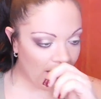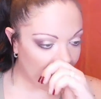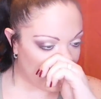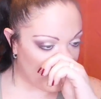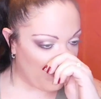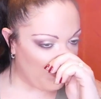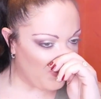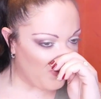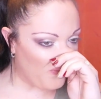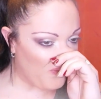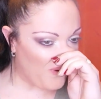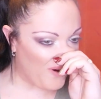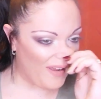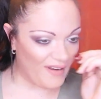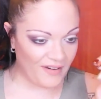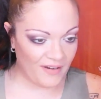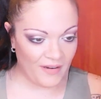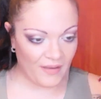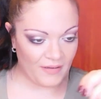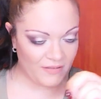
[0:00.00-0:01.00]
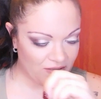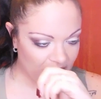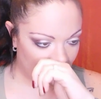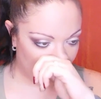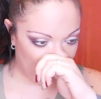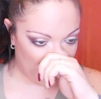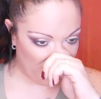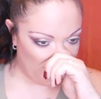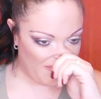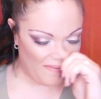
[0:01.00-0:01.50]
know the one,
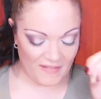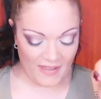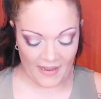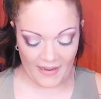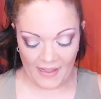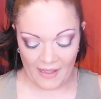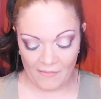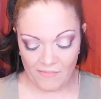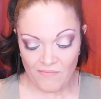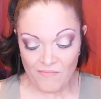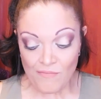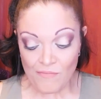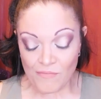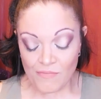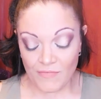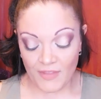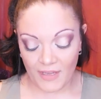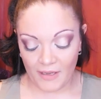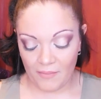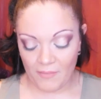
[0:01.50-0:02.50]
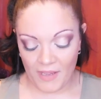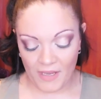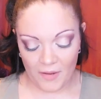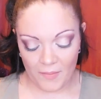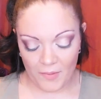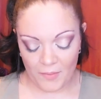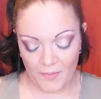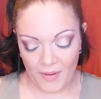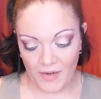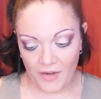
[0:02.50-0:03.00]
sorry, I got like
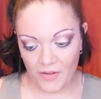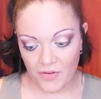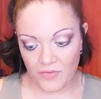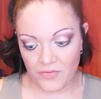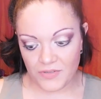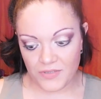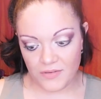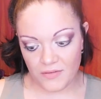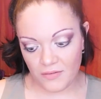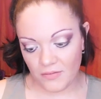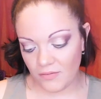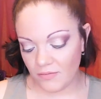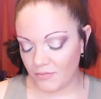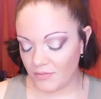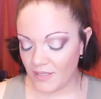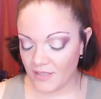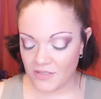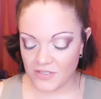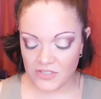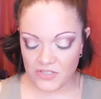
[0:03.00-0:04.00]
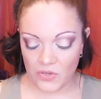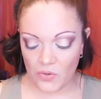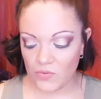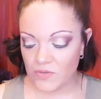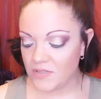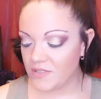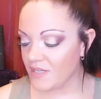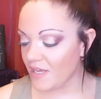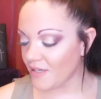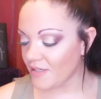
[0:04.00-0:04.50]
makeup in my nose. That's so
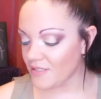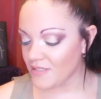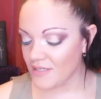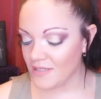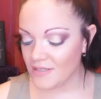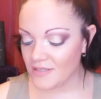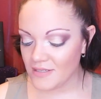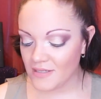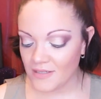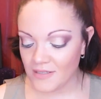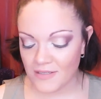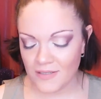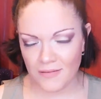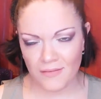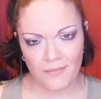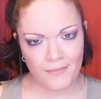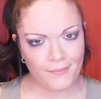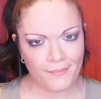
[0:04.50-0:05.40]
sexy, isn't it?